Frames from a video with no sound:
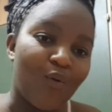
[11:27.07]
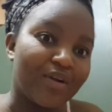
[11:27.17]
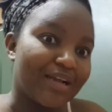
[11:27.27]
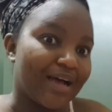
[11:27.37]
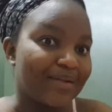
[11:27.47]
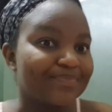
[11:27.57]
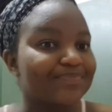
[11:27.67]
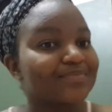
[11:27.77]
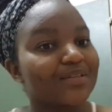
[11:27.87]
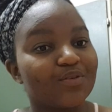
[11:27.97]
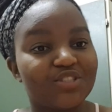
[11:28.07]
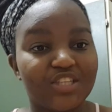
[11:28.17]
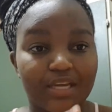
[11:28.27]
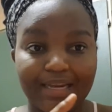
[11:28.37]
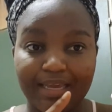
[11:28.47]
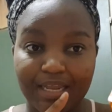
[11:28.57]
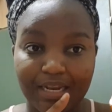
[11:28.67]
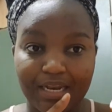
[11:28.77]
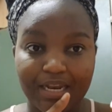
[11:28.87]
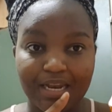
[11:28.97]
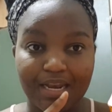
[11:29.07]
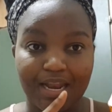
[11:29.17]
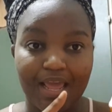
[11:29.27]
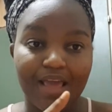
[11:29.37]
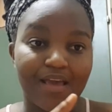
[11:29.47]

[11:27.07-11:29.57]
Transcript: order chicken again, ne?